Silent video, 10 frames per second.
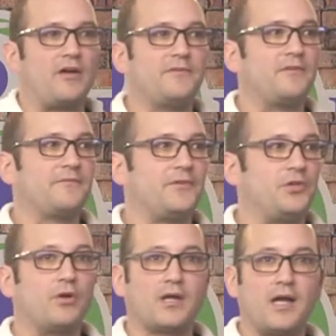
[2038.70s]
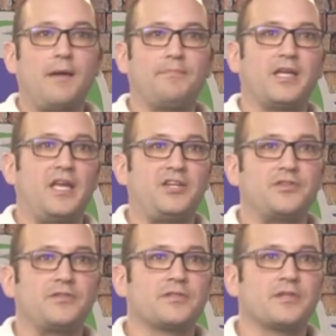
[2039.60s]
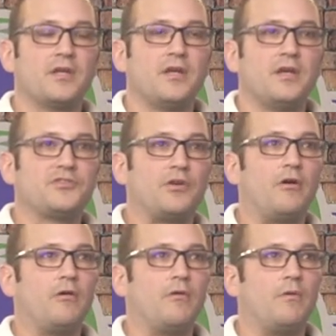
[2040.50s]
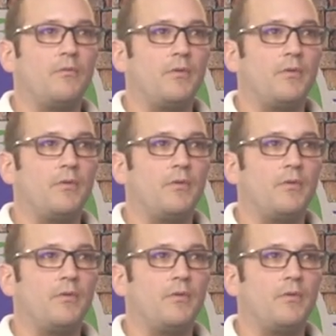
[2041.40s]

of your complications. So we